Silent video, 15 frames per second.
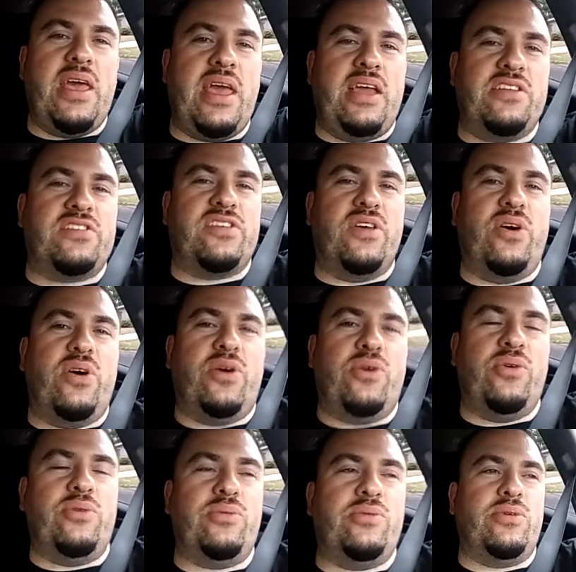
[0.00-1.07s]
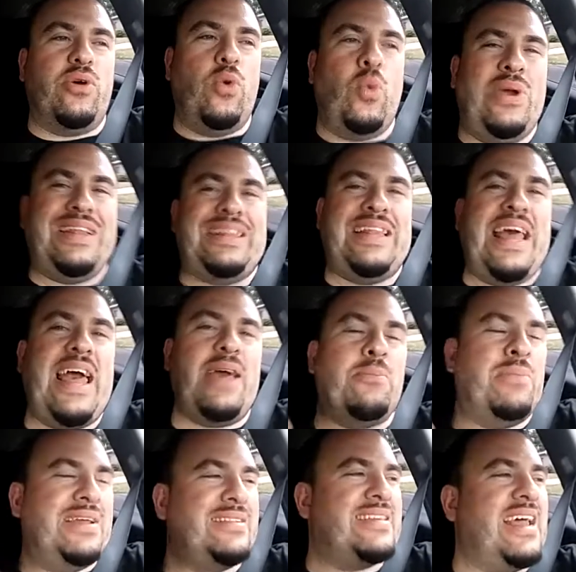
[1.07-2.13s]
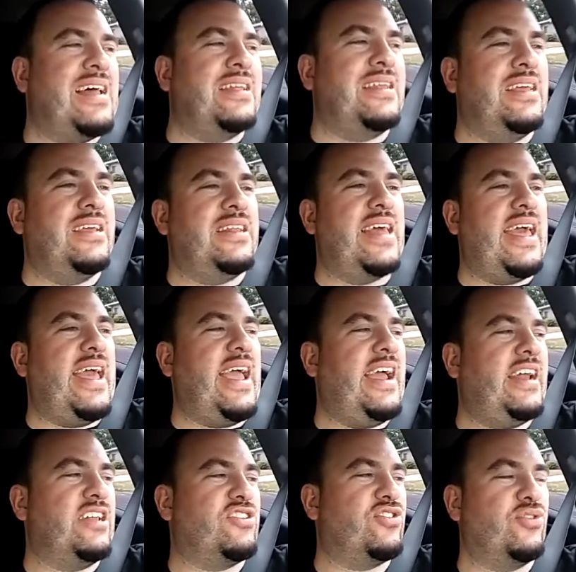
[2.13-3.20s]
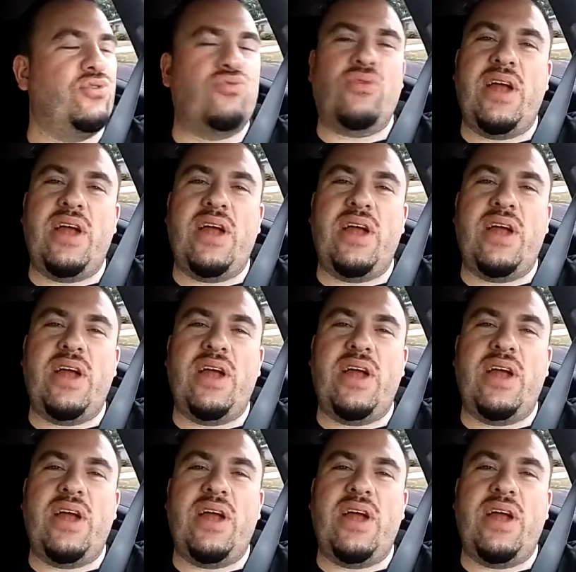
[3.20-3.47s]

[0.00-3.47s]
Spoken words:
And so with that mentality and that attitude,